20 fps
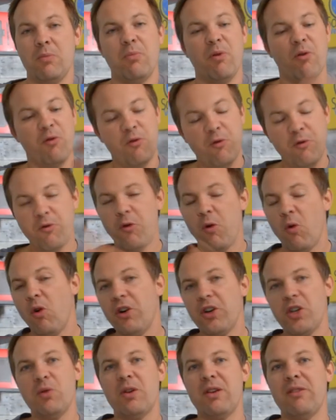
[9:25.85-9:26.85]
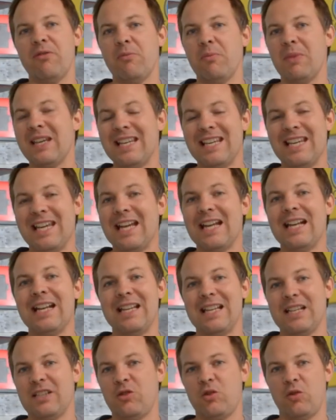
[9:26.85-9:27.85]
before you even begin
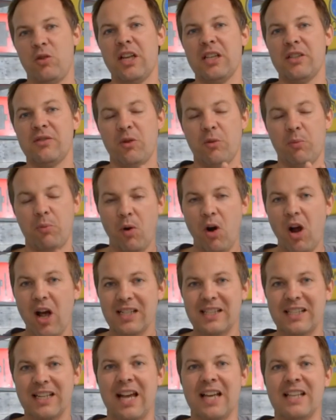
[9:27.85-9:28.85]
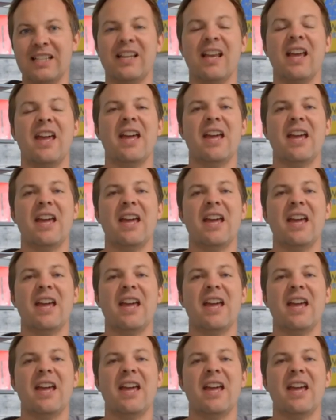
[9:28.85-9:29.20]
this transfer process